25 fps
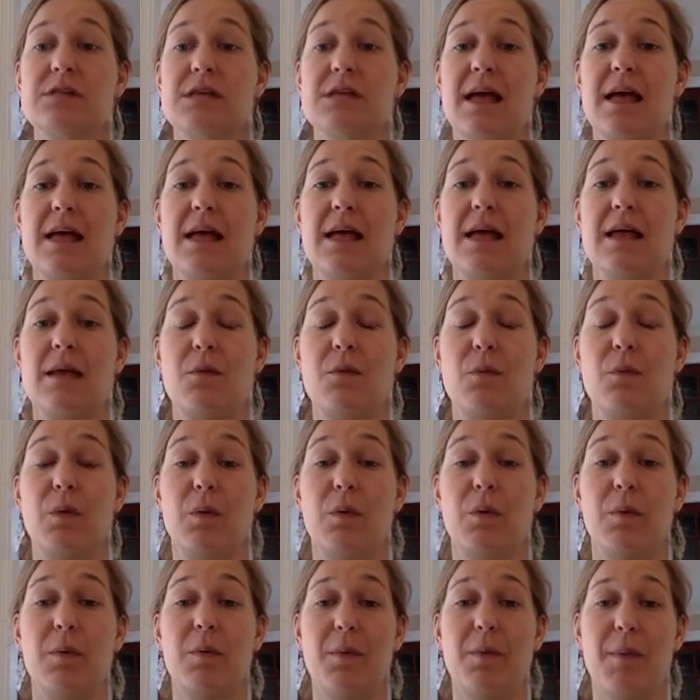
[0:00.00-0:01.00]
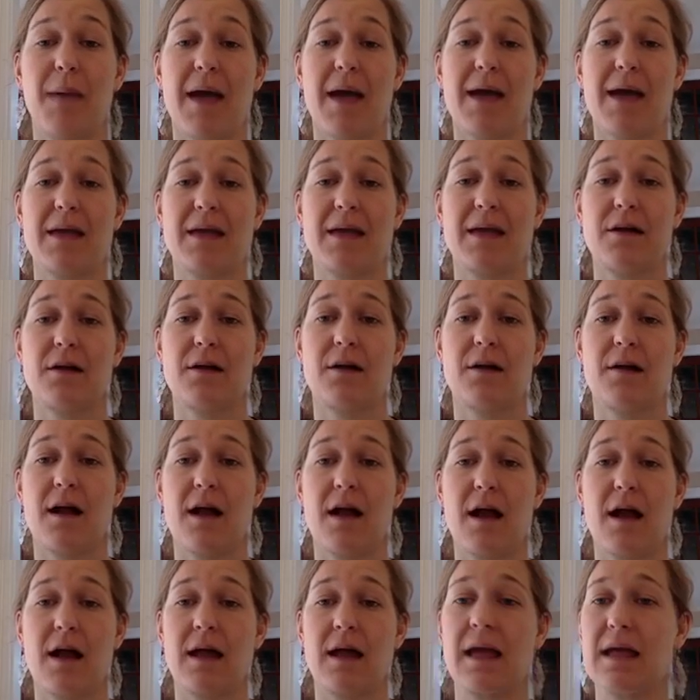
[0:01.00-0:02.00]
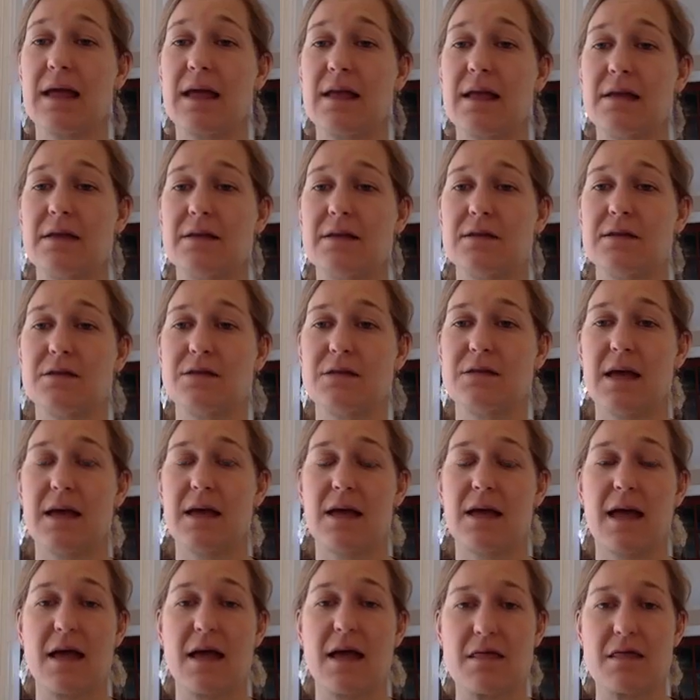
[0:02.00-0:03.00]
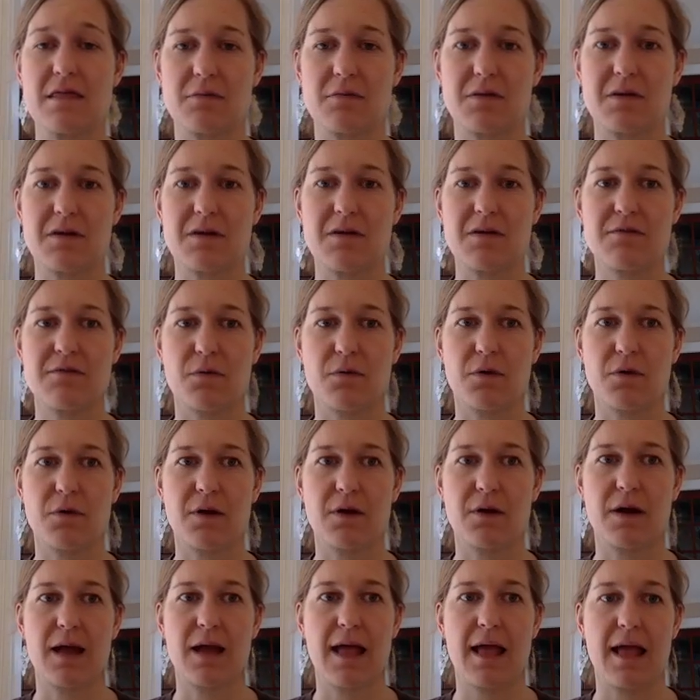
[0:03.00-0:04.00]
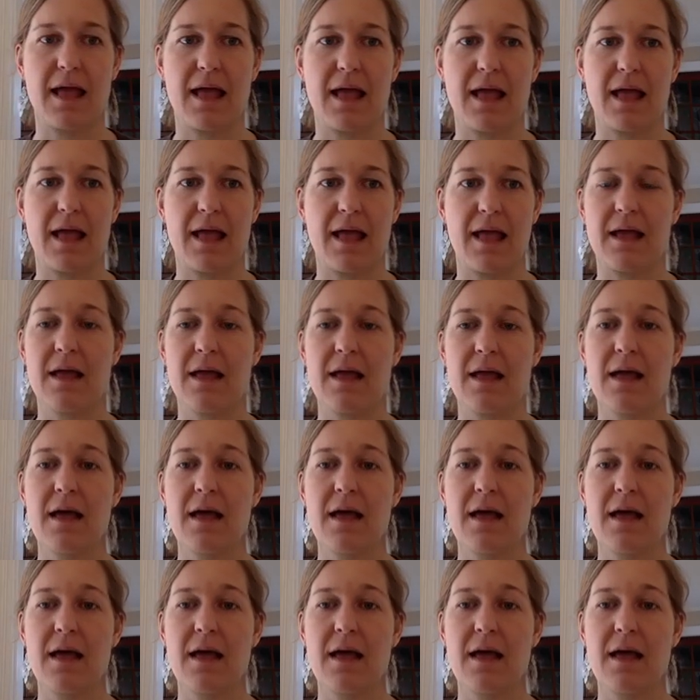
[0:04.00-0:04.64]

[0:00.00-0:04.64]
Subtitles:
and we will be back here again today at 3 for a